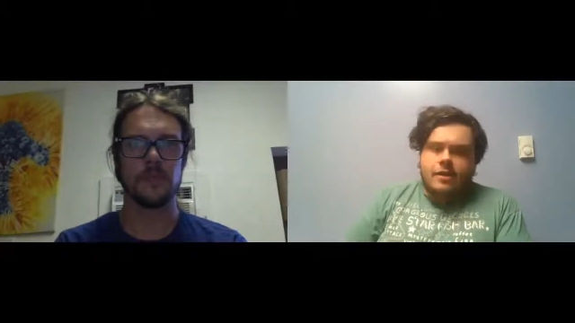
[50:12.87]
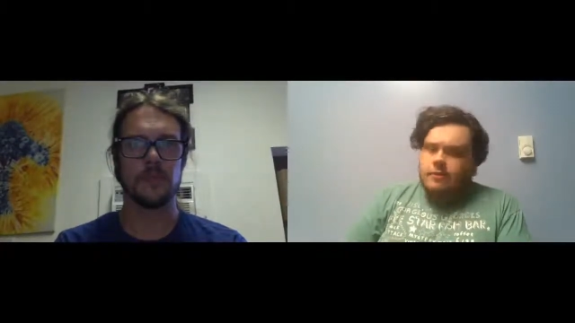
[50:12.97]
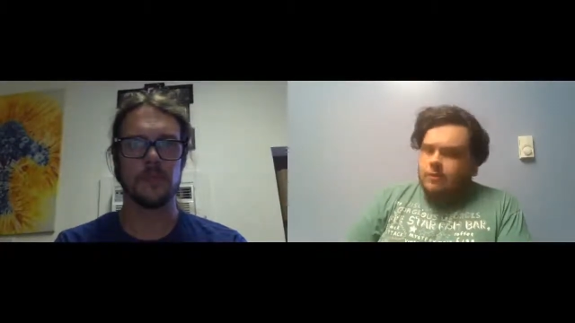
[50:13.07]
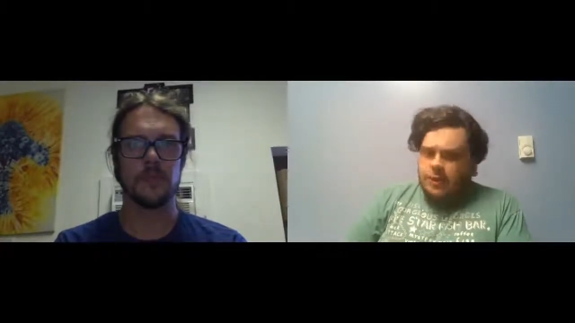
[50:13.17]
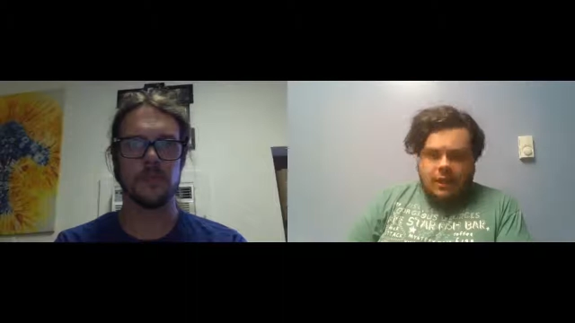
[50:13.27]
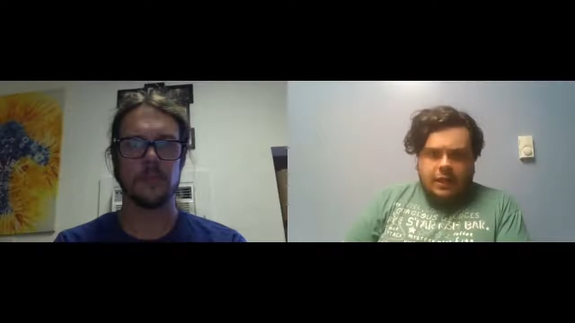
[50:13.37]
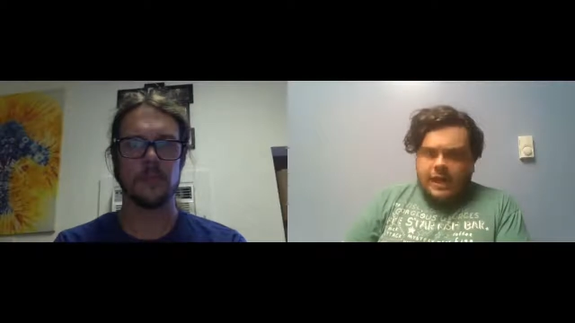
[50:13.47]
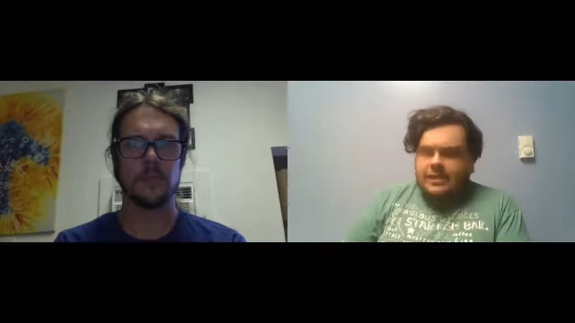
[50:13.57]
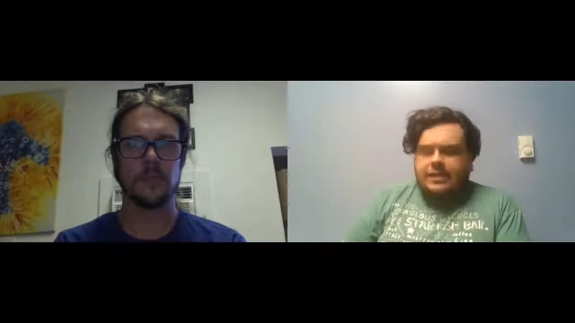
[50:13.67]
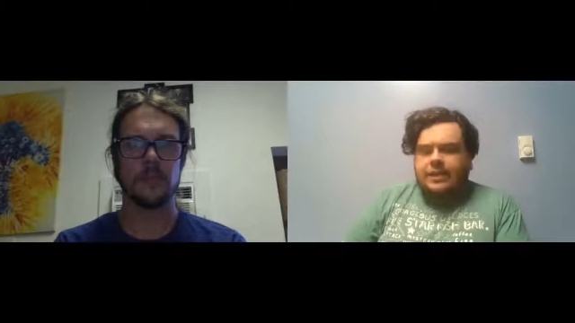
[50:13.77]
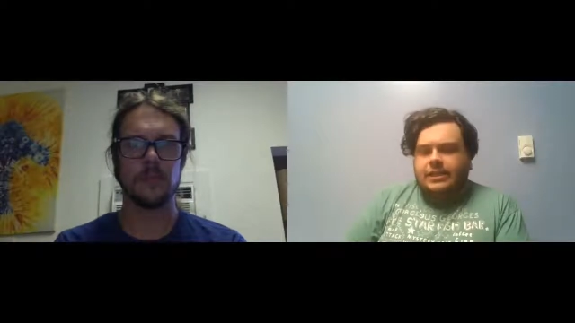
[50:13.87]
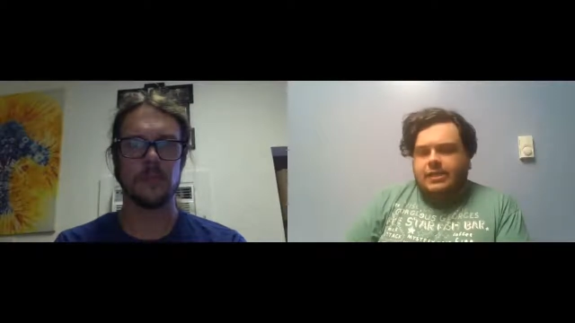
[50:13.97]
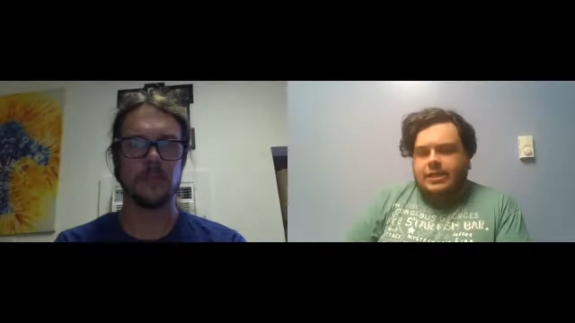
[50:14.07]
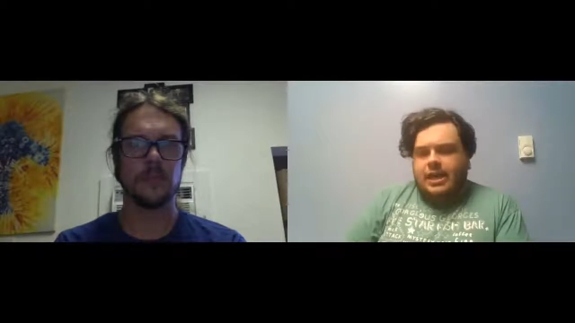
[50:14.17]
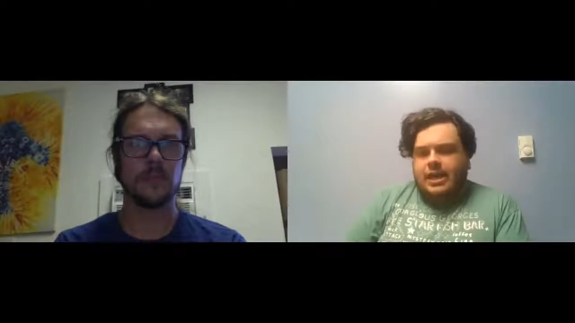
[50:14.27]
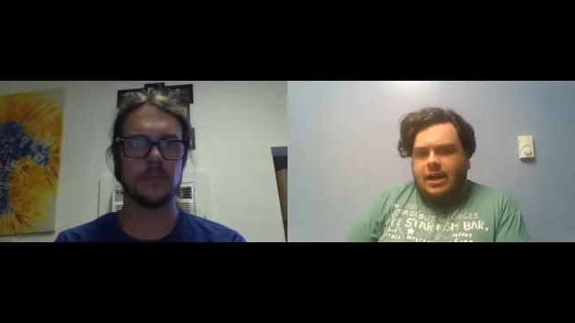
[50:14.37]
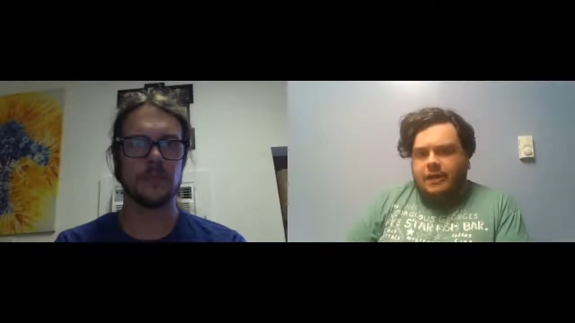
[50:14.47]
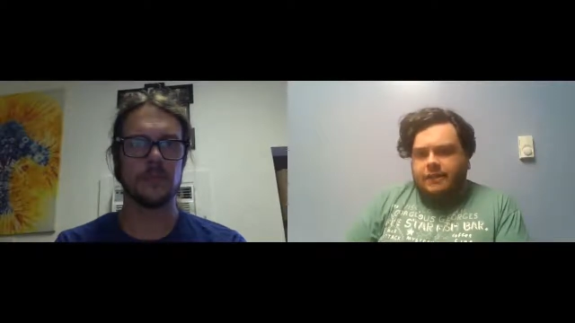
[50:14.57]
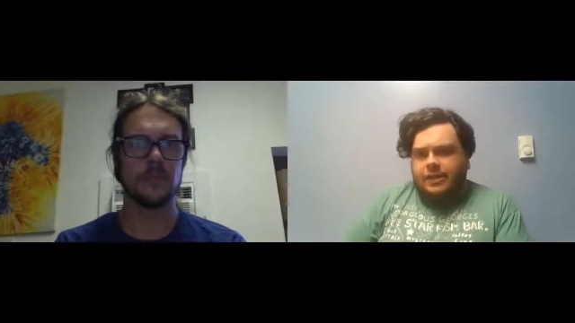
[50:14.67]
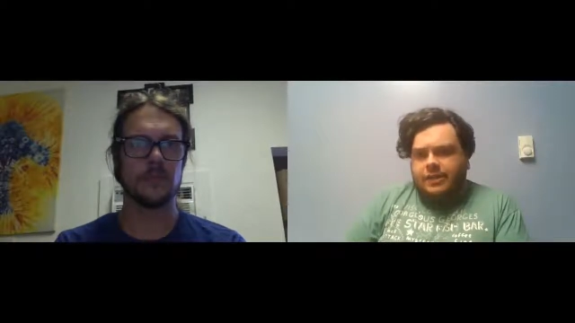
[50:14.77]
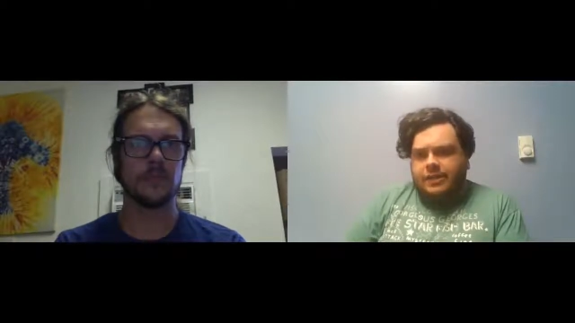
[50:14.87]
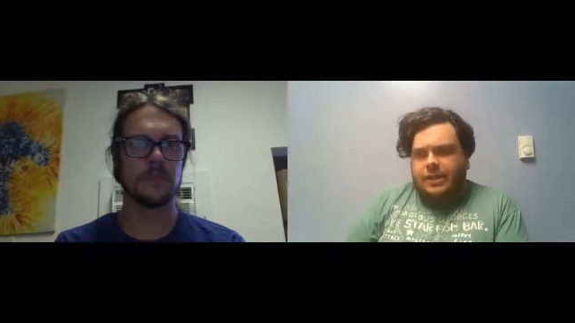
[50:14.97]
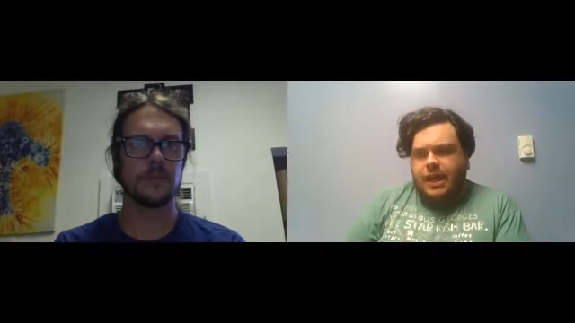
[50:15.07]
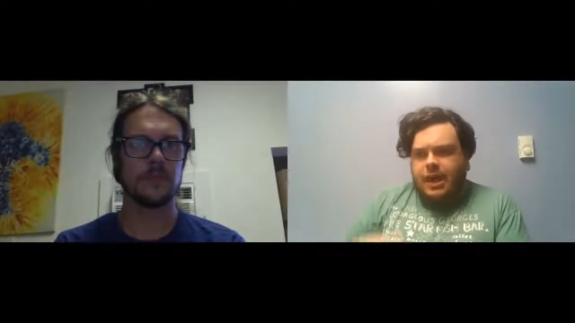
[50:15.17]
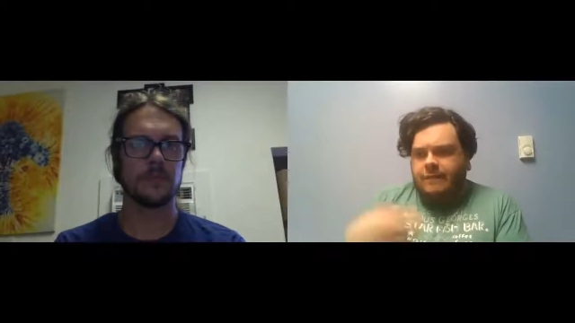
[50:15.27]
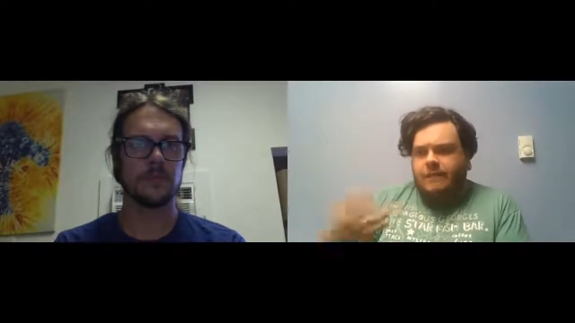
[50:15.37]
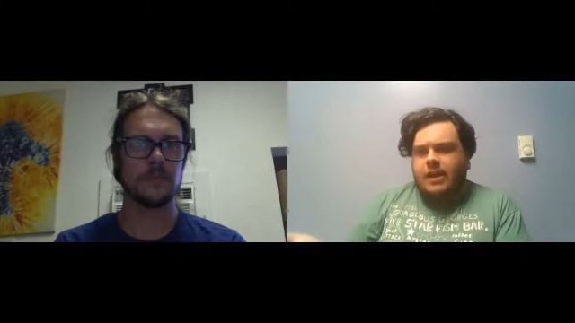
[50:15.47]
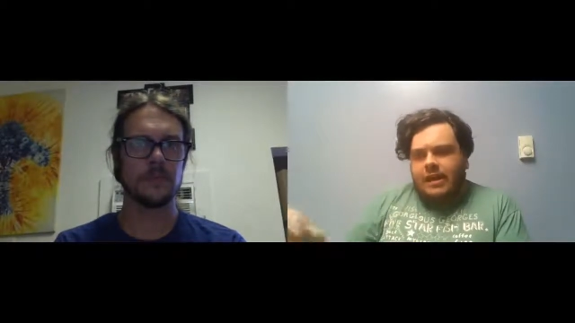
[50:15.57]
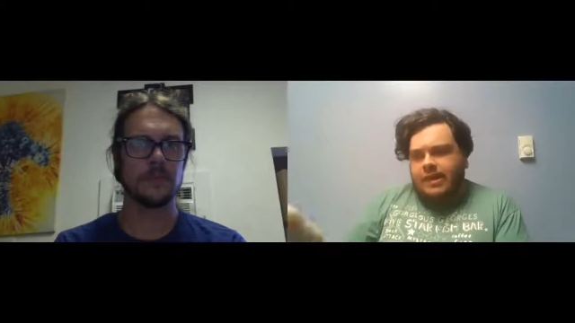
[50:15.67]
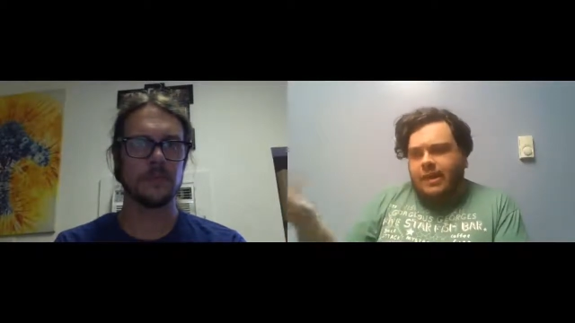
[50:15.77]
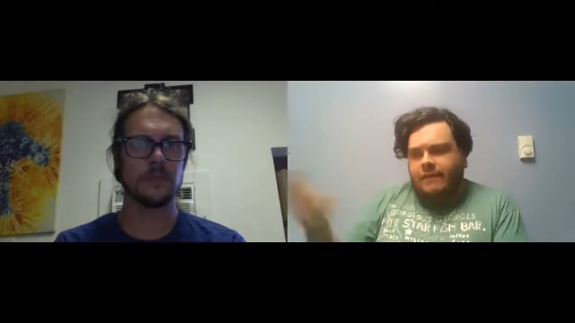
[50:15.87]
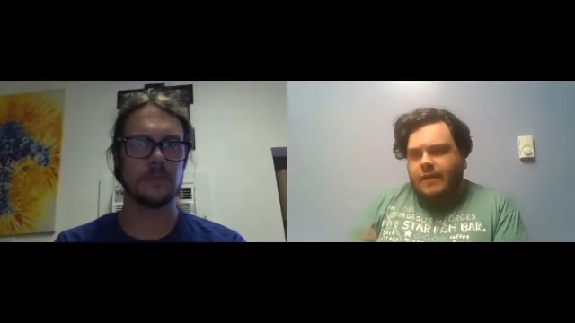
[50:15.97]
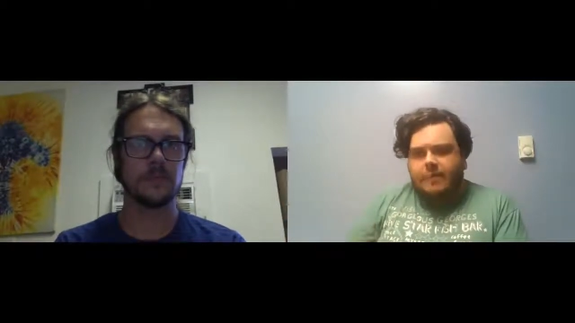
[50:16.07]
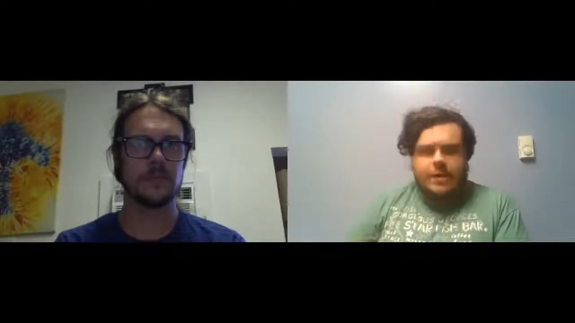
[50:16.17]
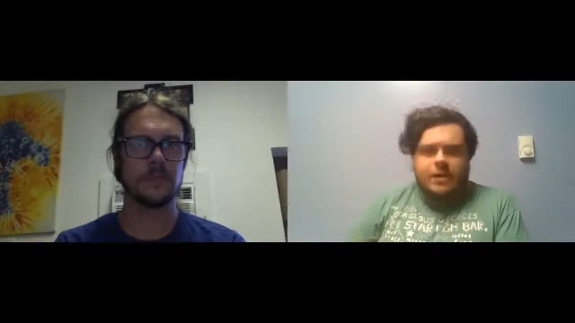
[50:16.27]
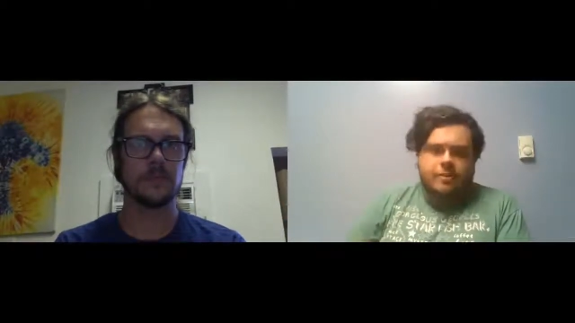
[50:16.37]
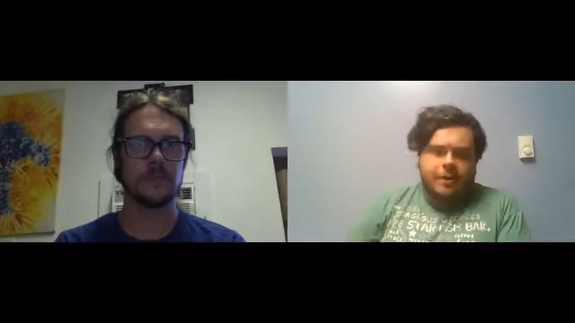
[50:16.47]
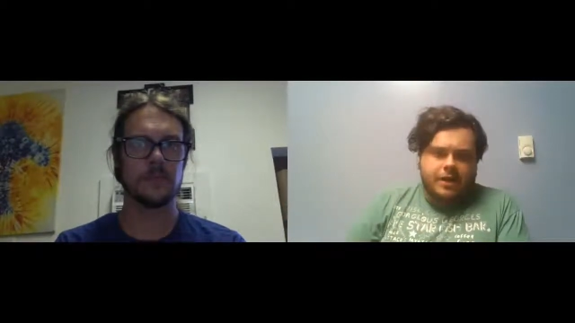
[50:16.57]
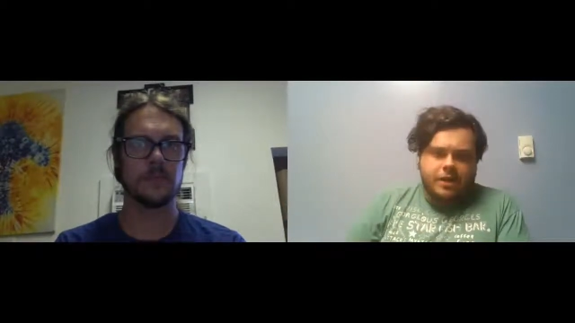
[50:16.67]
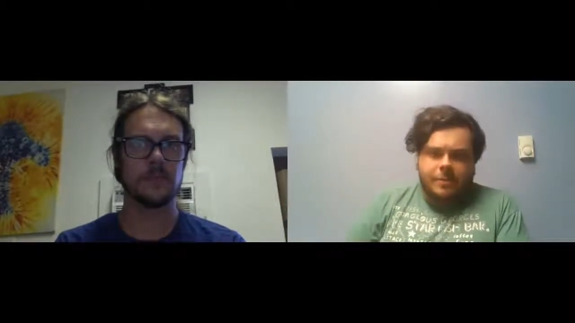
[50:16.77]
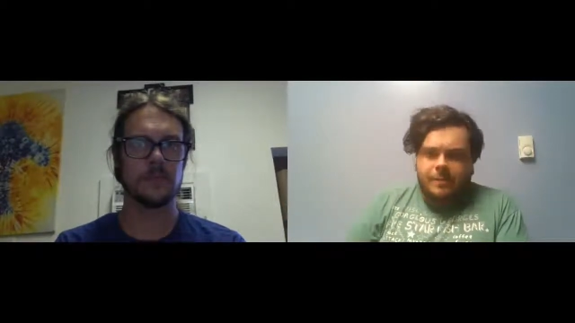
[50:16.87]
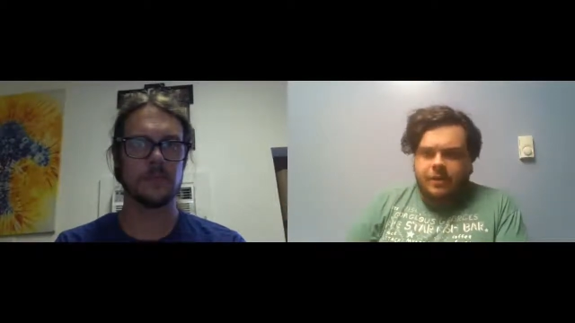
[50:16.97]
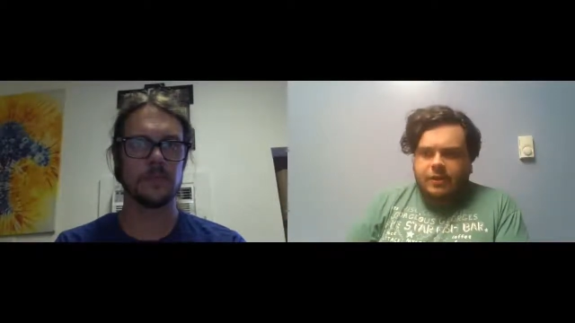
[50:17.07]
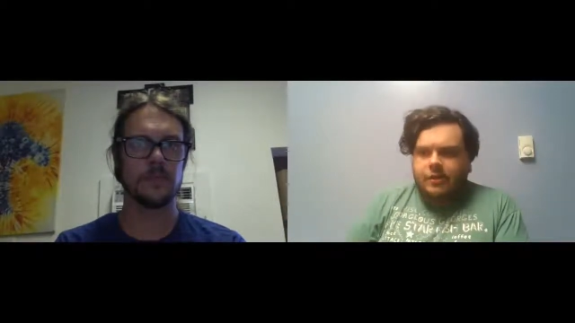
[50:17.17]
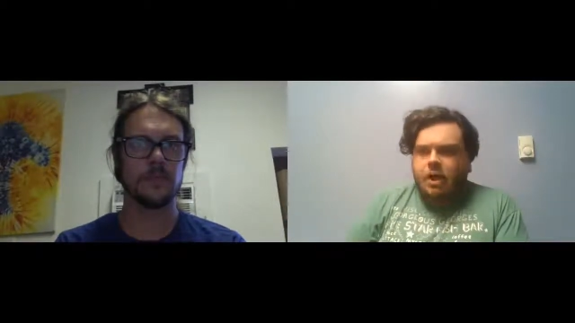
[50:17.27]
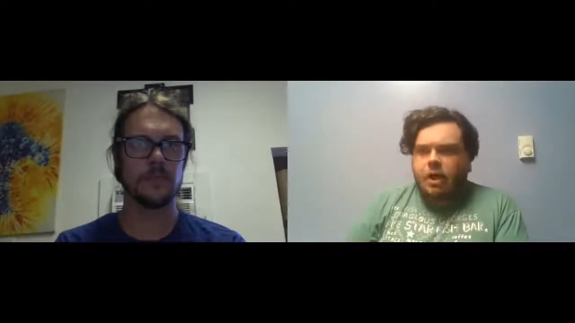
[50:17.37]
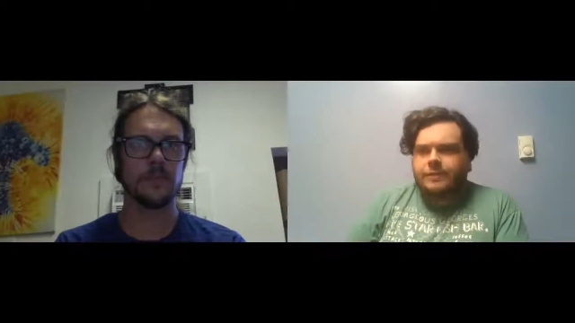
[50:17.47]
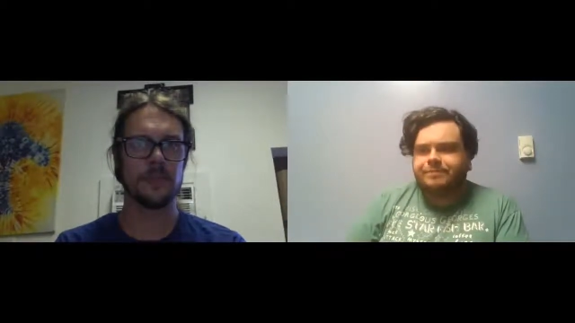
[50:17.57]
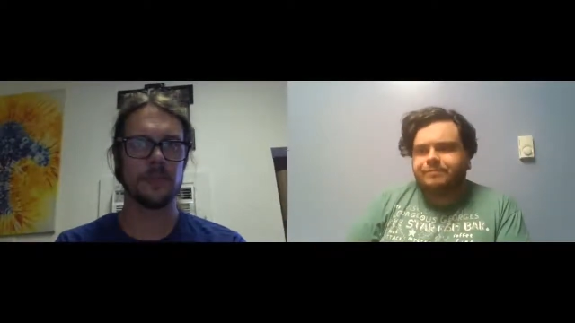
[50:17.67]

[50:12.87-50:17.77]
Speaker 1: Really excellent uh, conference. I, again, I've never been to it, but I know people have gone.